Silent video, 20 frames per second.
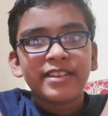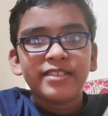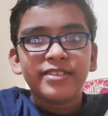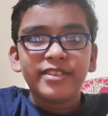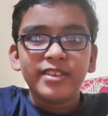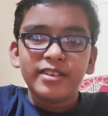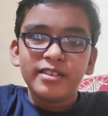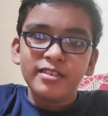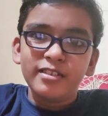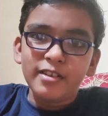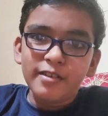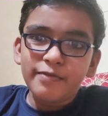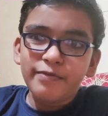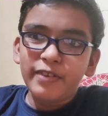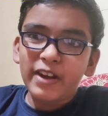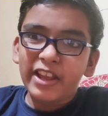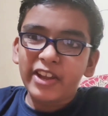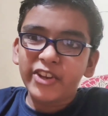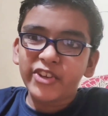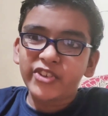the
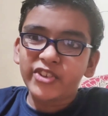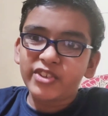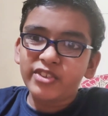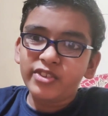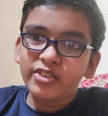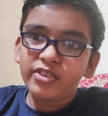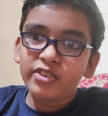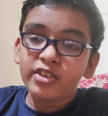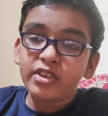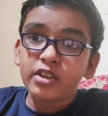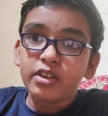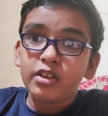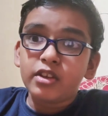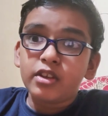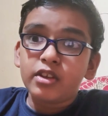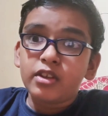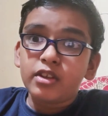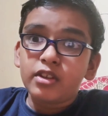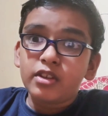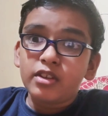reflections
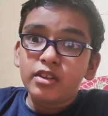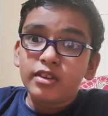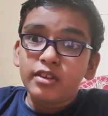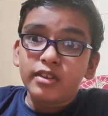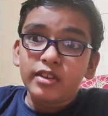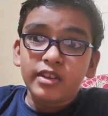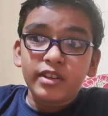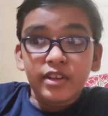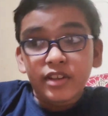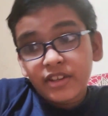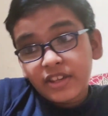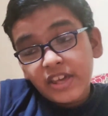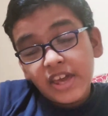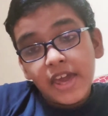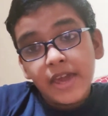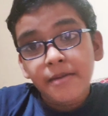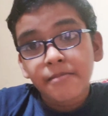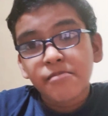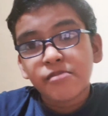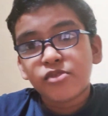
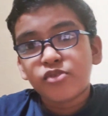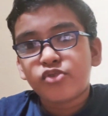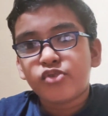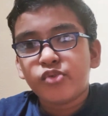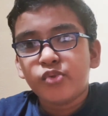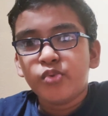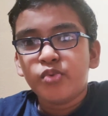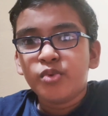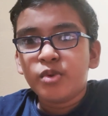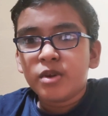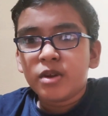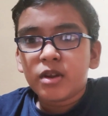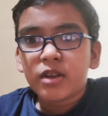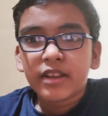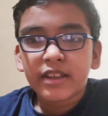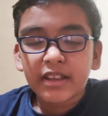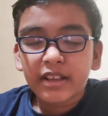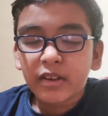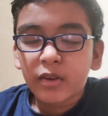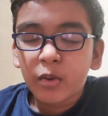came to
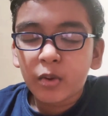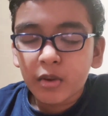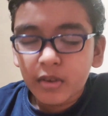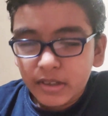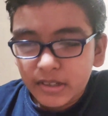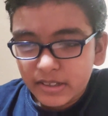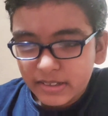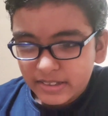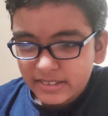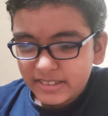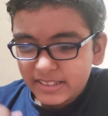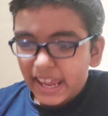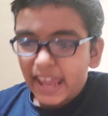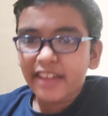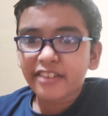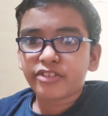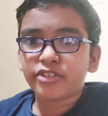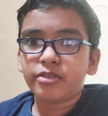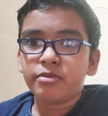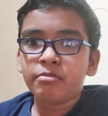
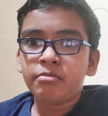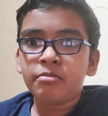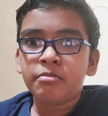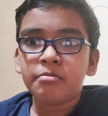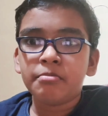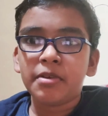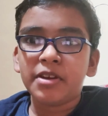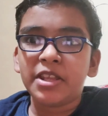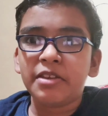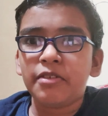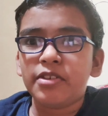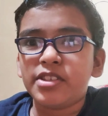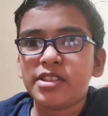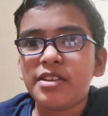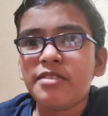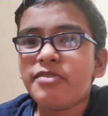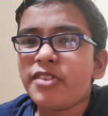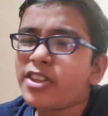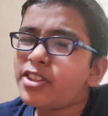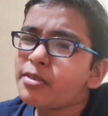catch him, but he was
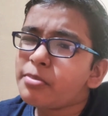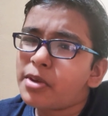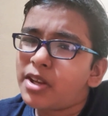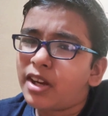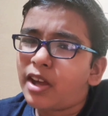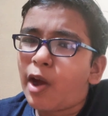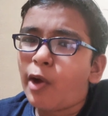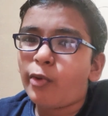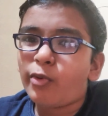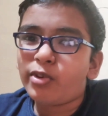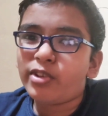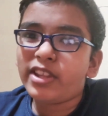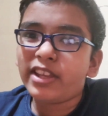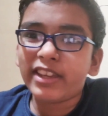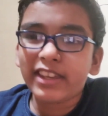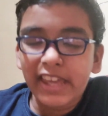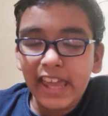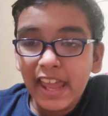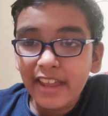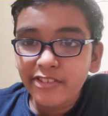invisible. How could they
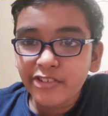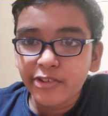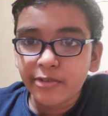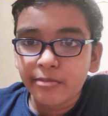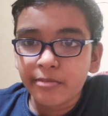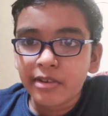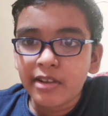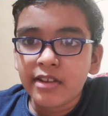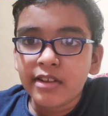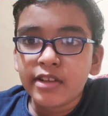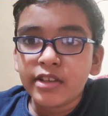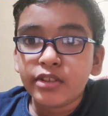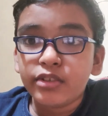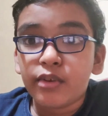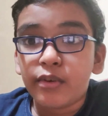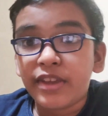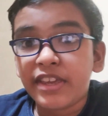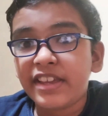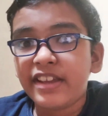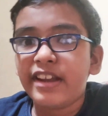catch him?
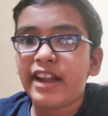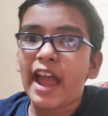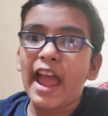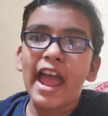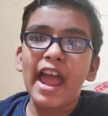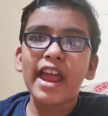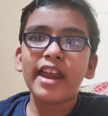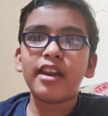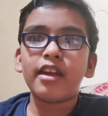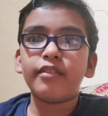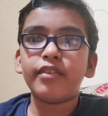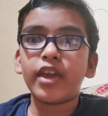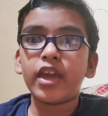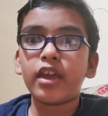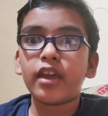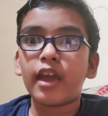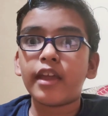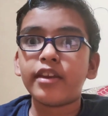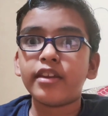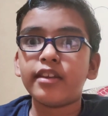So he ran
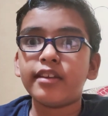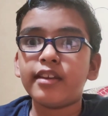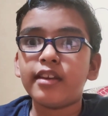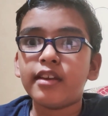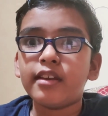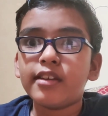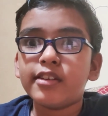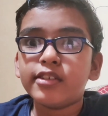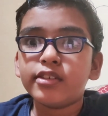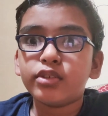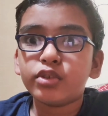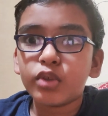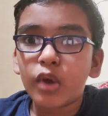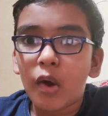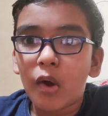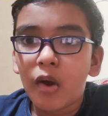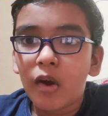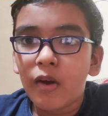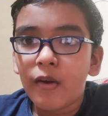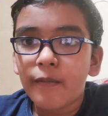away, and he
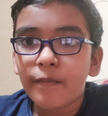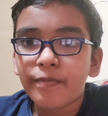saw